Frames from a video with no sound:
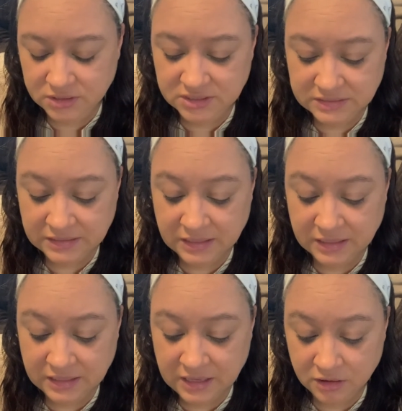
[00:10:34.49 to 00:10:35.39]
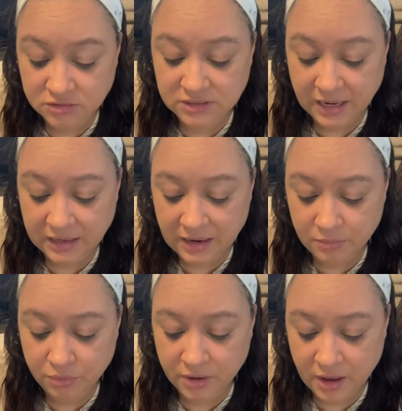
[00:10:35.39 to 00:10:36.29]
It says it kills
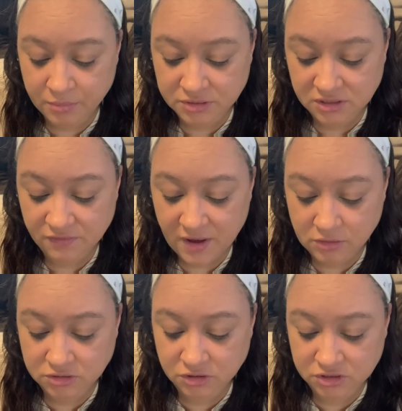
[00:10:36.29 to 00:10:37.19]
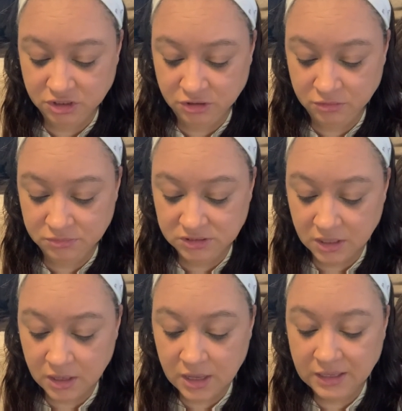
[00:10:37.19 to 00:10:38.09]
ninety-nine point nine percent of household germs,
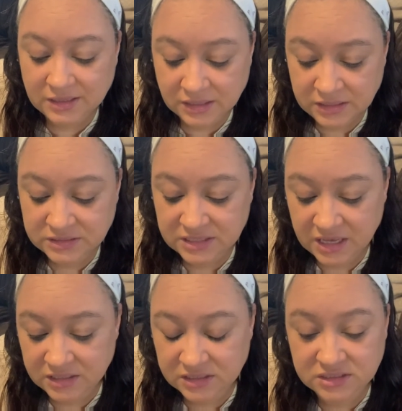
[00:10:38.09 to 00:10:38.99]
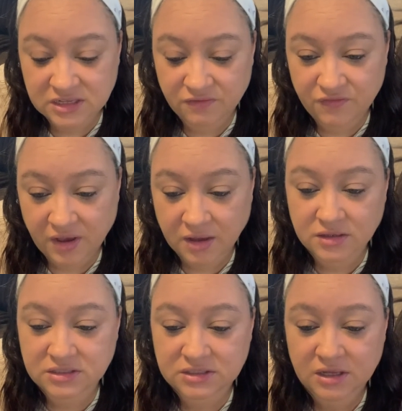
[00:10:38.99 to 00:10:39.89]
cleans and
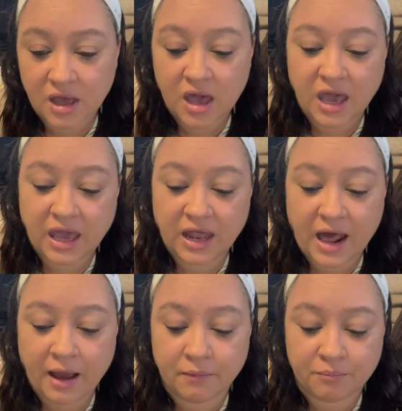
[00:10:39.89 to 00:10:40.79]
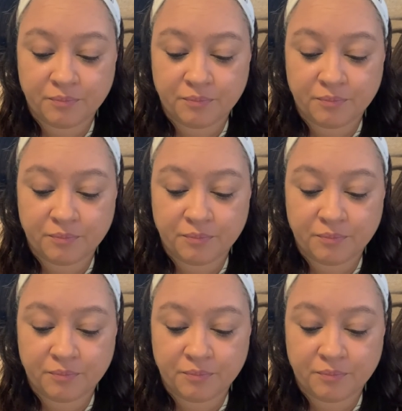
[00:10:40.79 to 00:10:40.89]
disinfects, and i